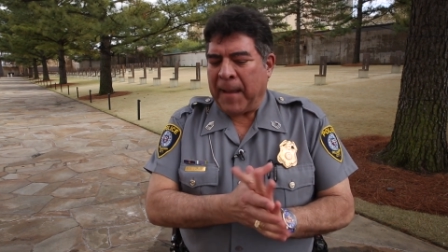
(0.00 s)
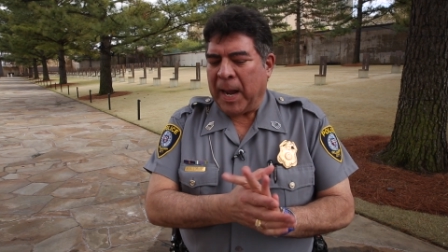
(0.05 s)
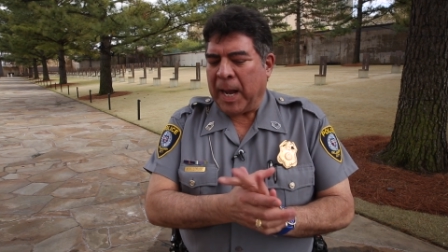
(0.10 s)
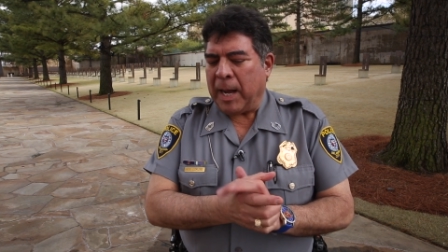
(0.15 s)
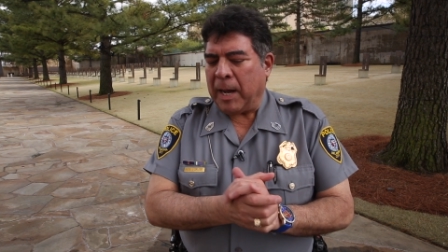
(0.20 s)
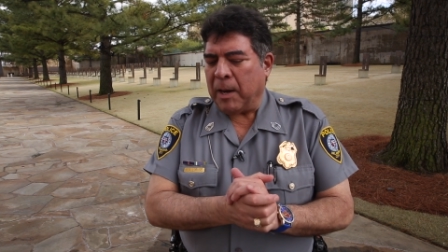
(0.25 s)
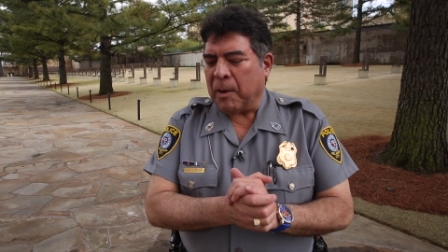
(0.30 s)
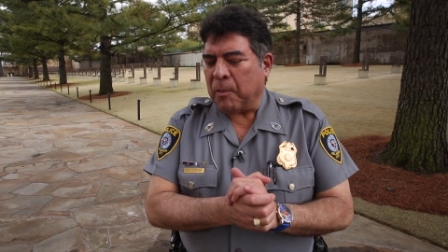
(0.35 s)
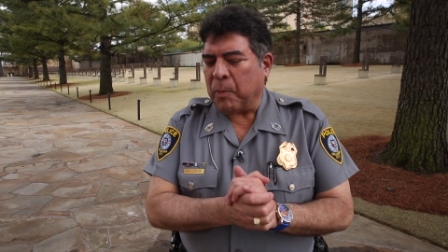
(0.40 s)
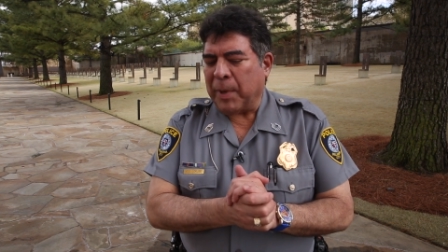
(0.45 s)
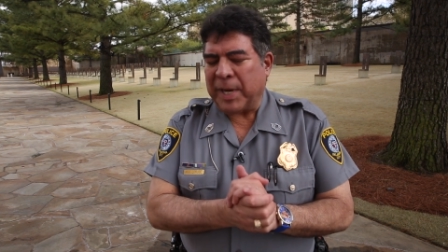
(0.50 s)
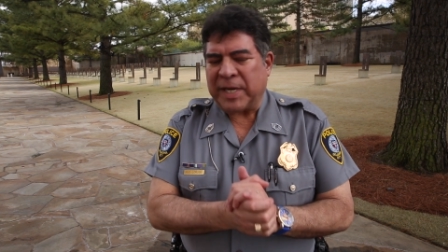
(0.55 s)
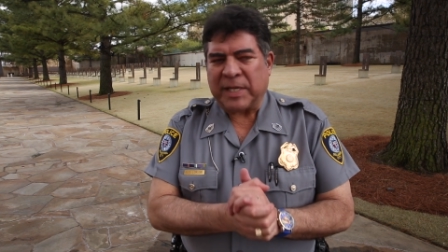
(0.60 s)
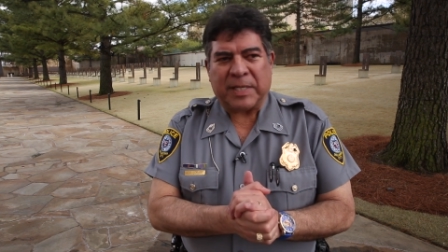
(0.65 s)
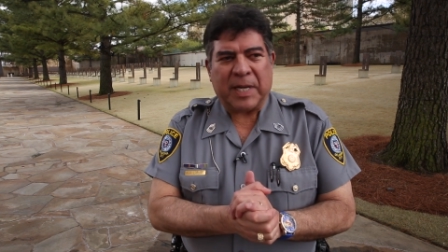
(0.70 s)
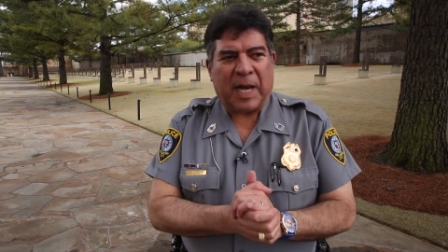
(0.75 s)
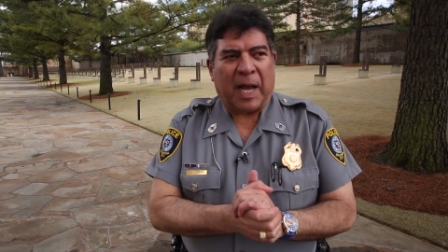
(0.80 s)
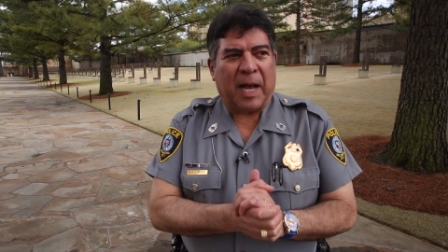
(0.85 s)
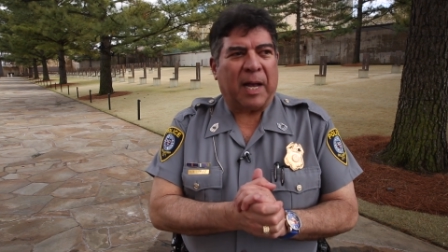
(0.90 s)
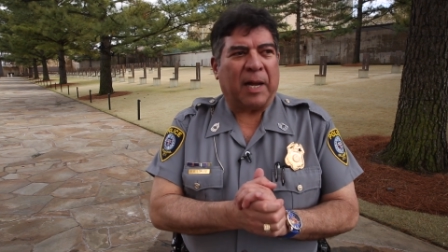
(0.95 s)
Uh, we
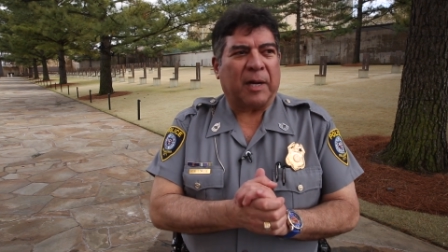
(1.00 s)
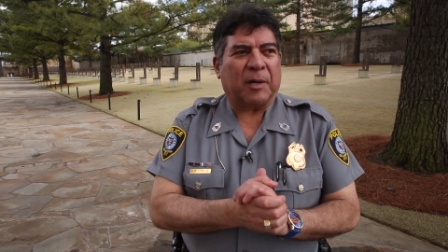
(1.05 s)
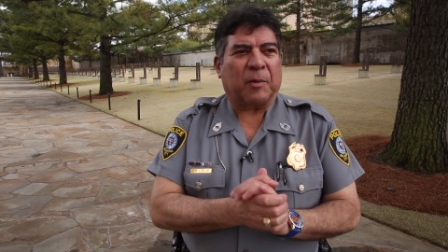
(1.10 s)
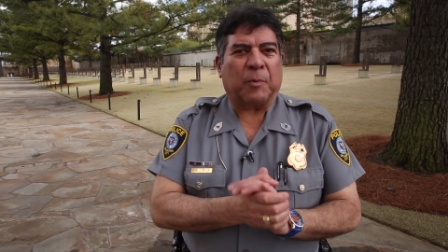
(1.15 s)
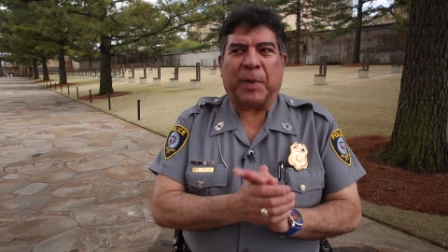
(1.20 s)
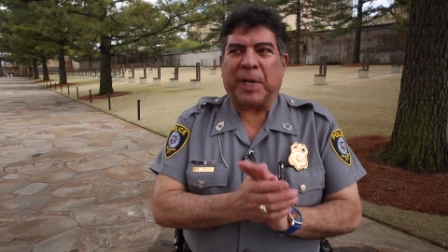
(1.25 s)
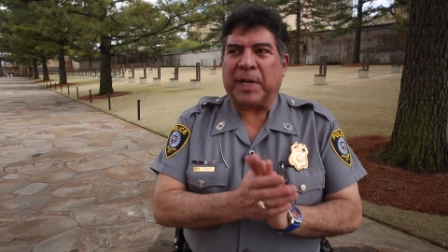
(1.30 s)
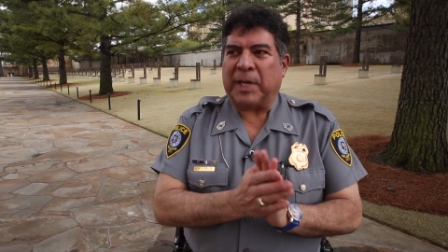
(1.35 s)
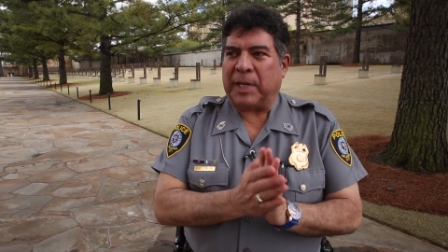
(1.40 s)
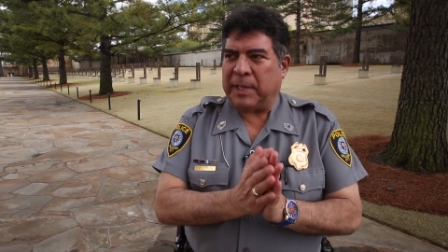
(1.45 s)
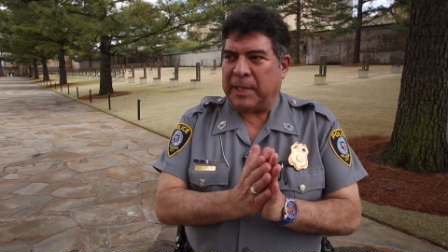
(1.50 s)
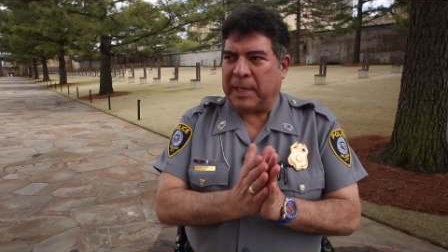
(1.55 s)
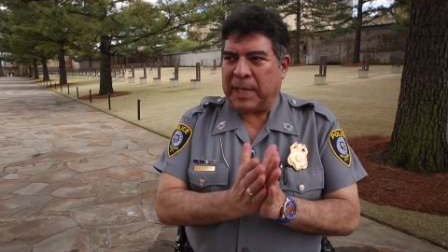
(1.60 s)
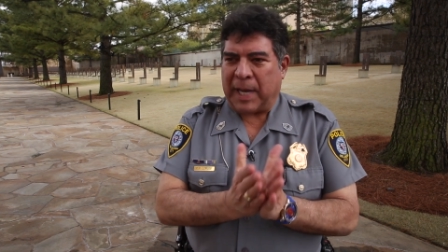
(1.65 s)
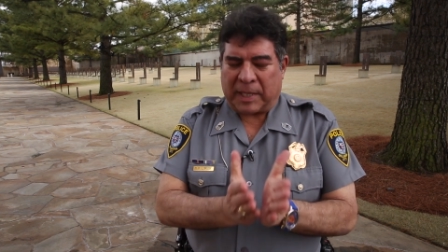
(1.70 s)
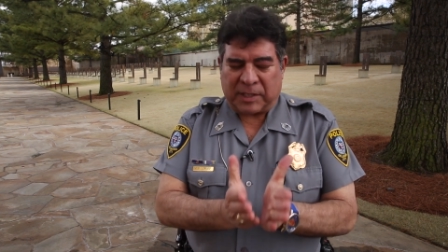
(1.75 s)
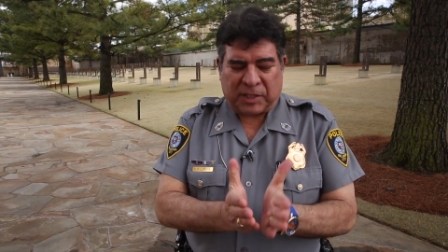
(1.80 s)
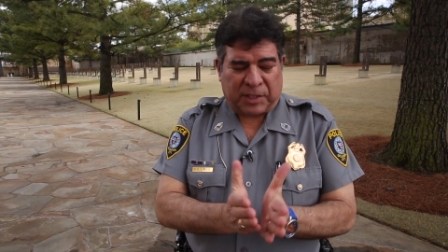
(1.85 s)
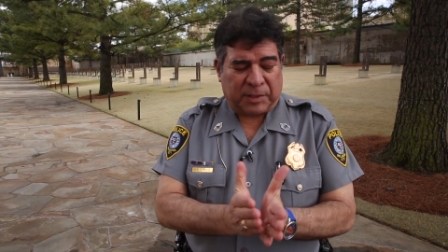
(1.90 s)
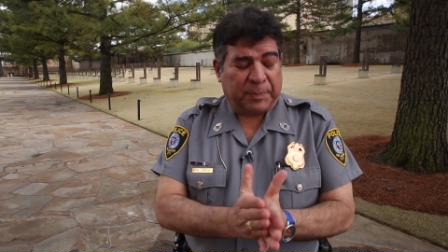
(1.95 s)
dug. We
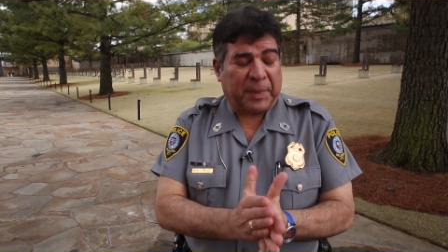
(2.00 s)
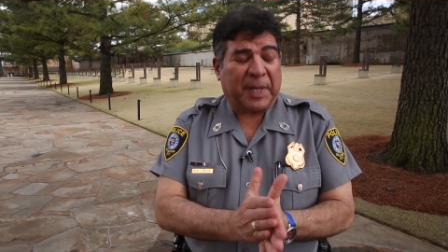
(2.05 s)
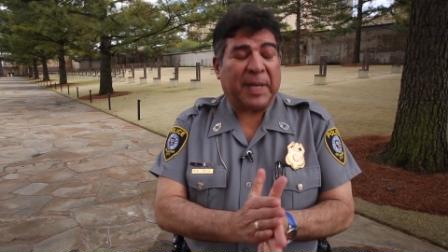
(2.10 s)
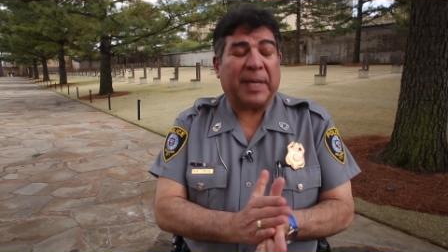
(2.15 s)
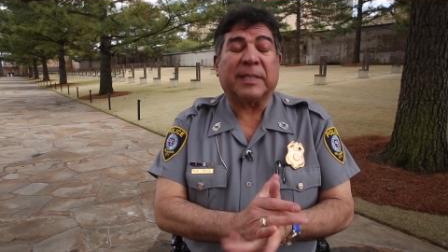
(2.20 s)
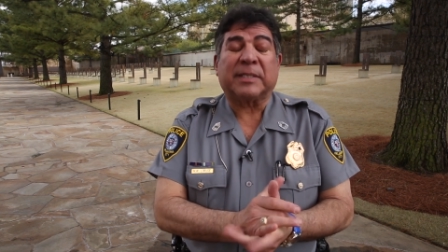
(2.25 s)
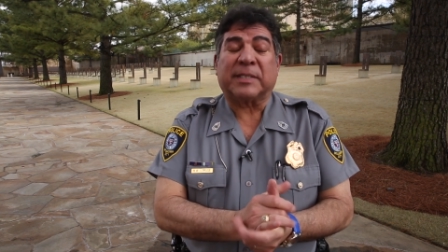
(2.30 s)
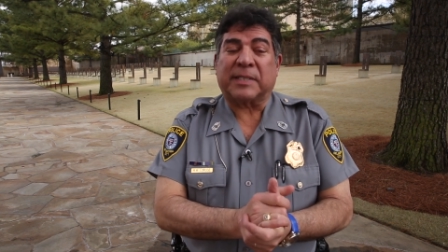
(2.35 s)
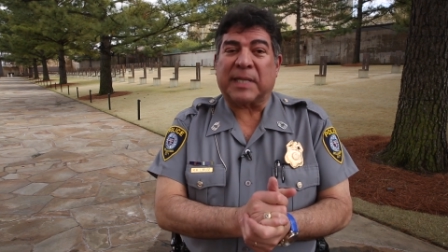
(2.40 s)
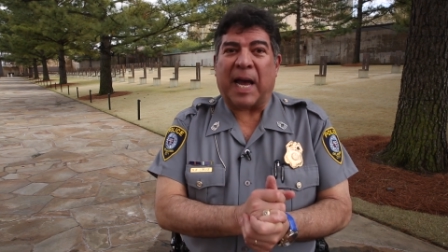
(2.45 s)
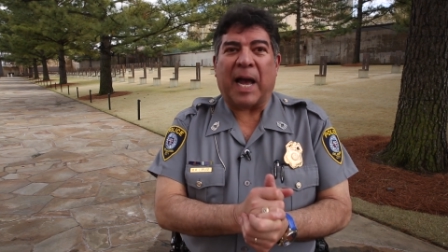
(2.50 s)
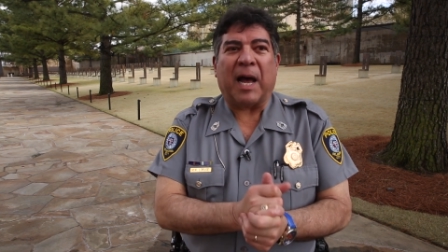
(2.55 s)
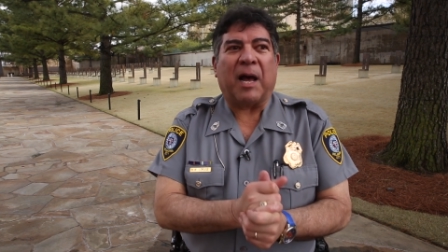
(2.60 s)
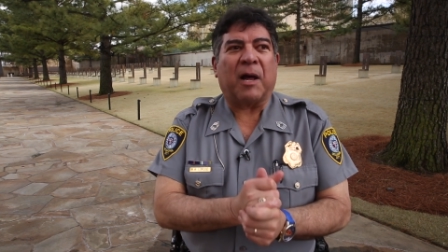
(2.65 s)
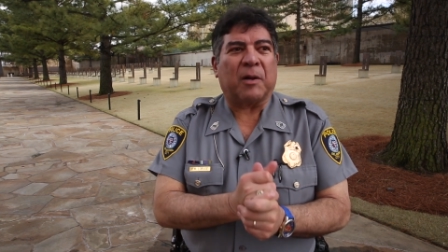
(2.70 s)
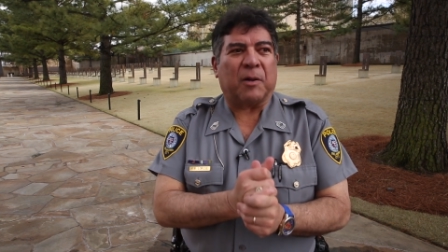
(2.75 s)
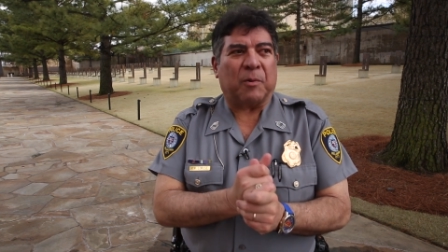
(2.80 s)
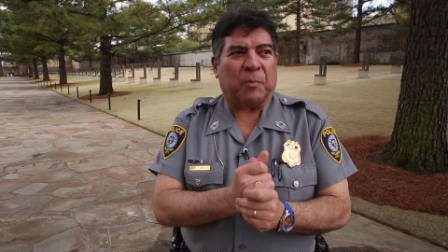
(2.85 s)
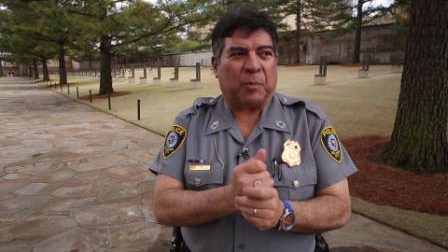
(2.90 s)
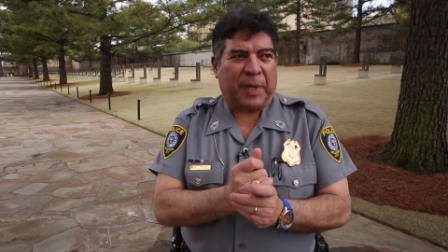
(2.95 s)
got some kids out.